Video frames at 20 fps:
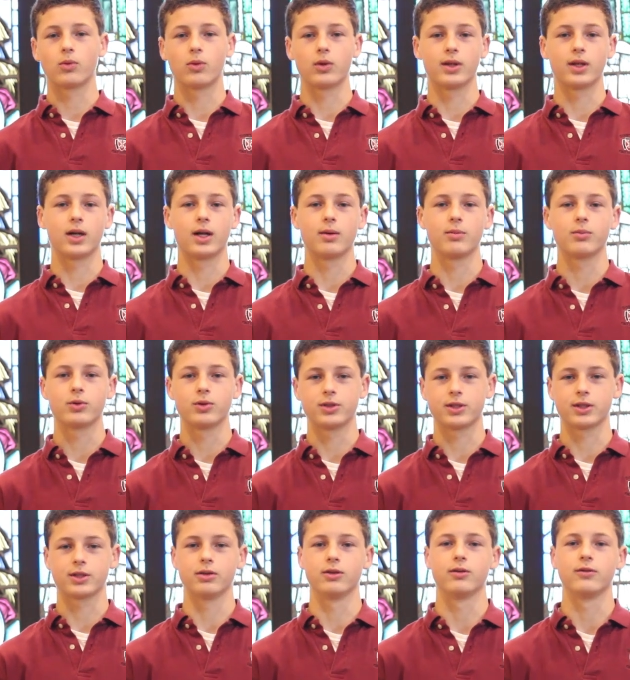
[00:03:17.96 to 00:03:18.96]
one that I'm
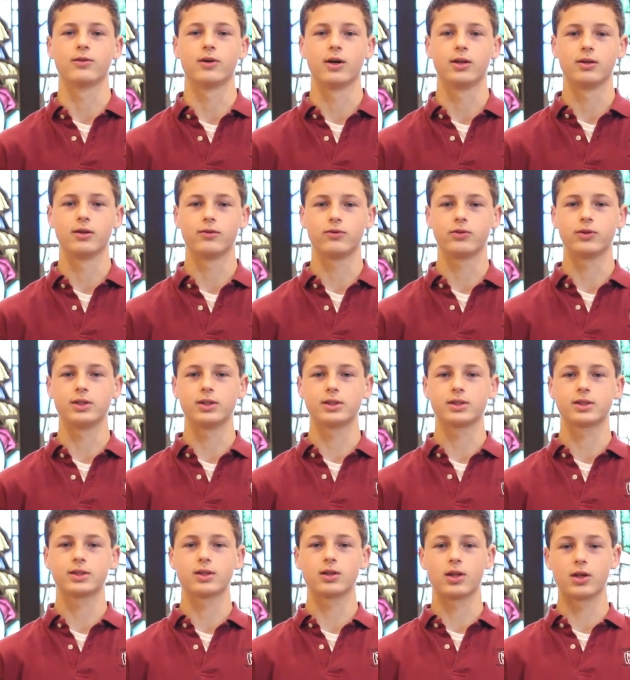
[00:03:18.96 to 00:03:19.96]
particularly fond of
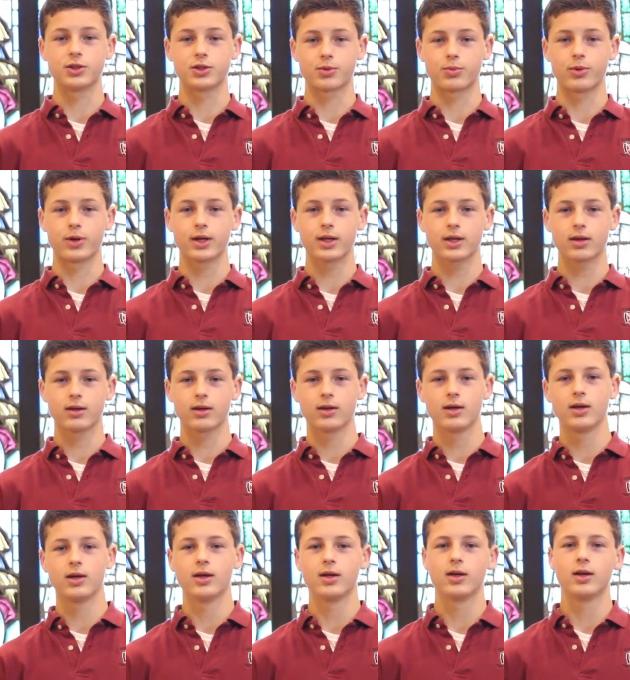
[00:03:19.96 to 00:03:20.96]
is Lunch Break,
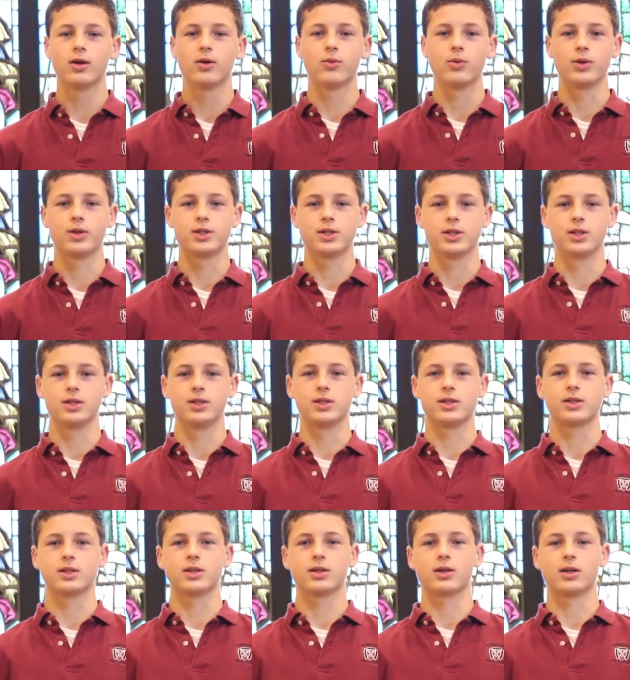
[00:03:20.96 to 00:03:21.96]
which
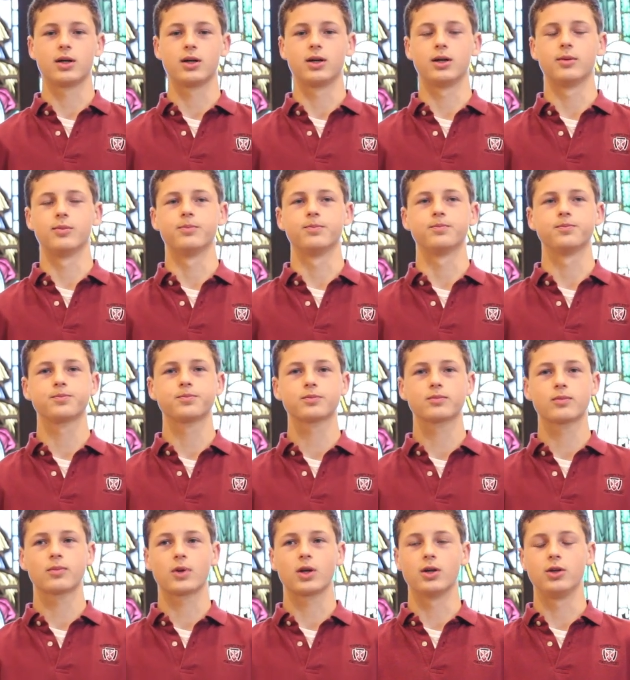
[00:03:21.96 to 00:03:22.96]
is uh,
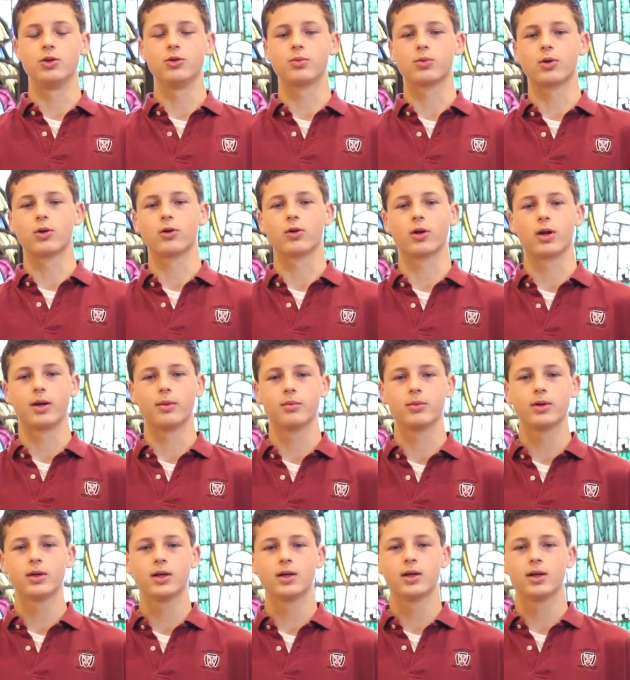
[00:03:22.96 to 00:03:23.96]
a new
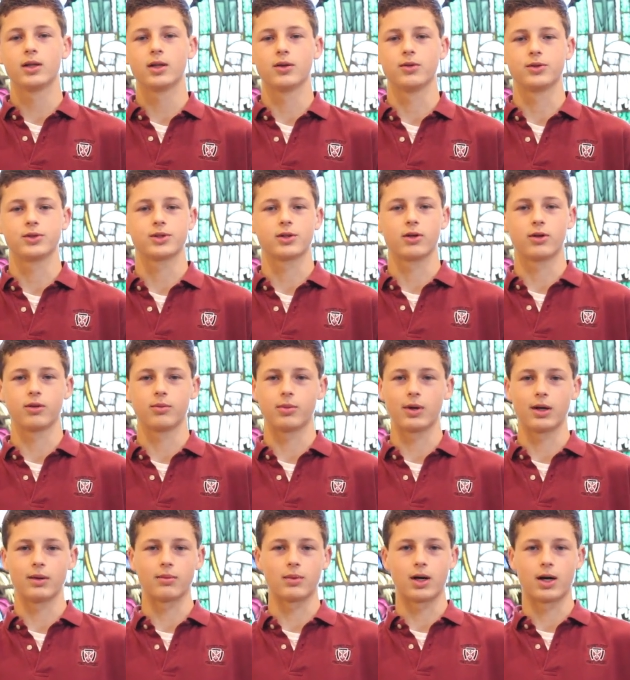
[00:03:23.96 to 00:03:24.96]
program that was started
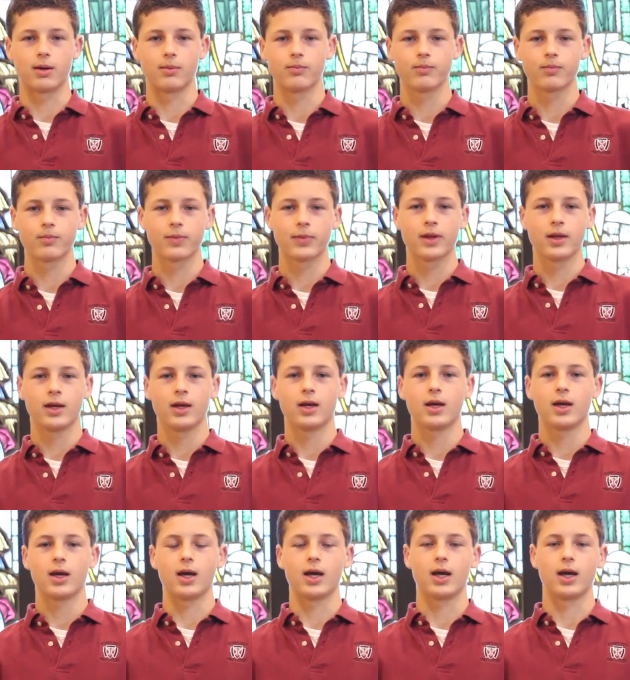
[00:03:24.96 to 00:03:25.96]
by a mom
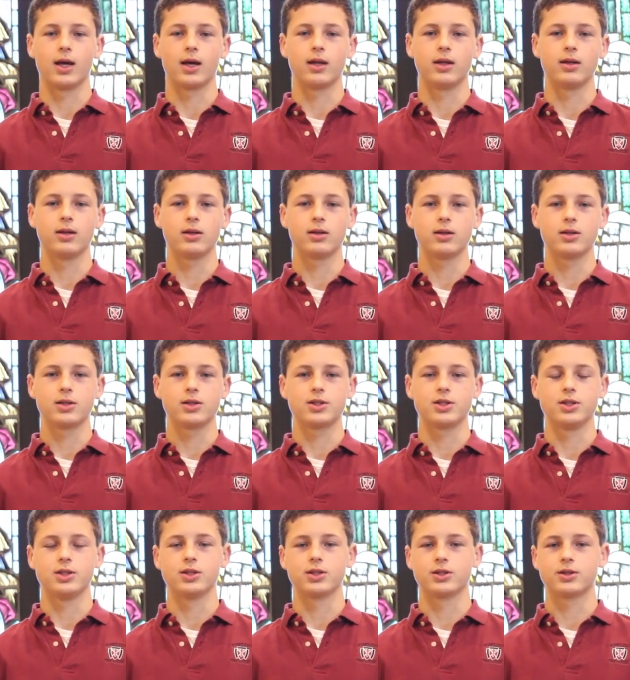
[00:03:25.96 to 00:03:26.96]
and
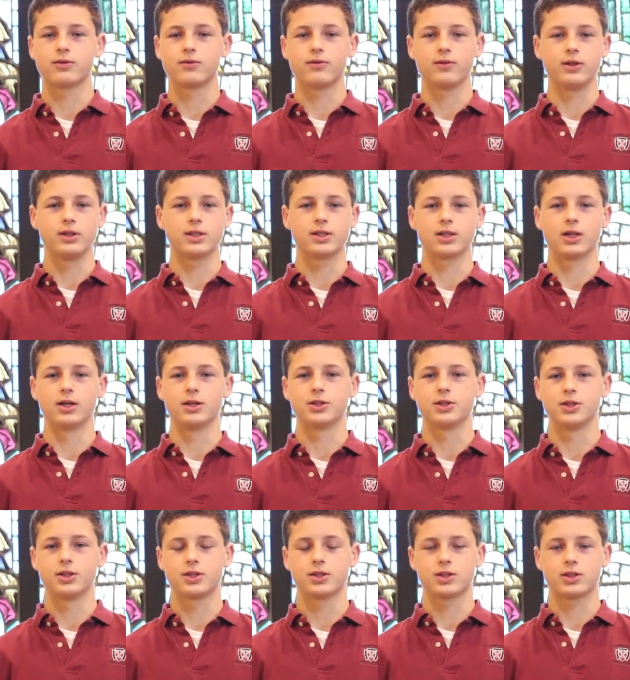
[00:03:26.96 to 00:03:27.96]
she just feeds
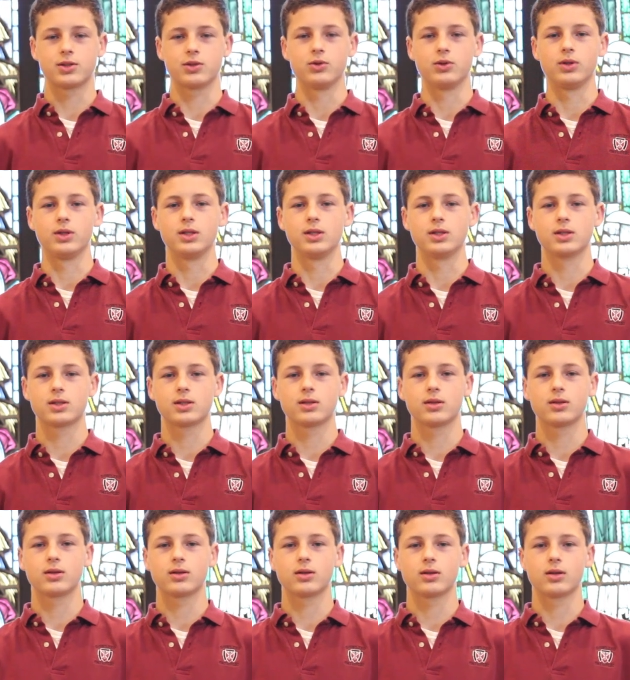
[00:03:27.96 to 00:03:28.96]
lunches to these
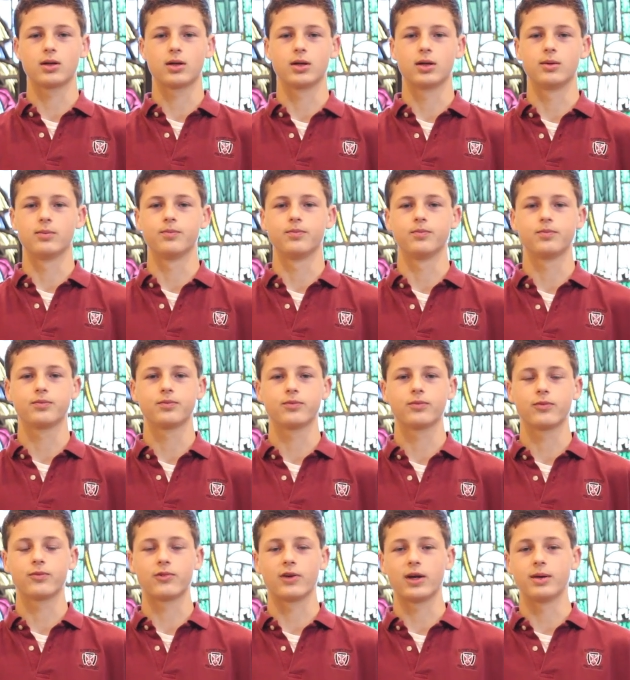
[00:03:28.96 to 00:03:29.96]
uh,
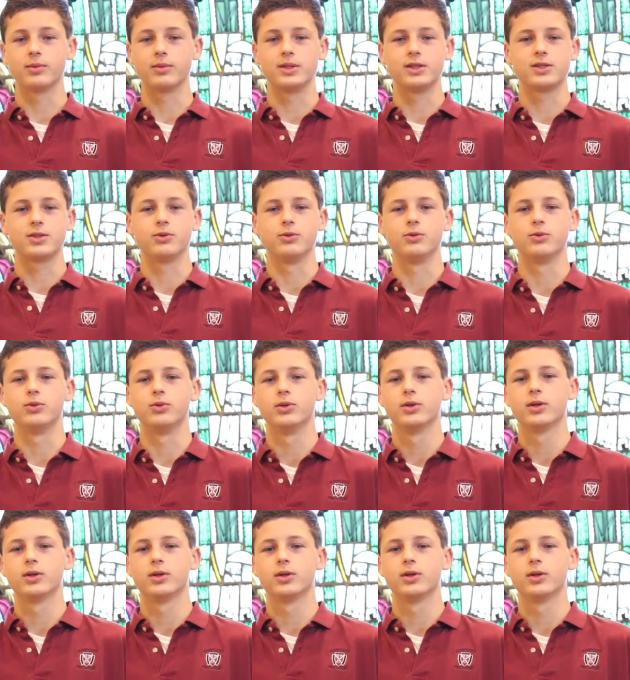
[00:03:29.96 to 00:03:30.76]
families who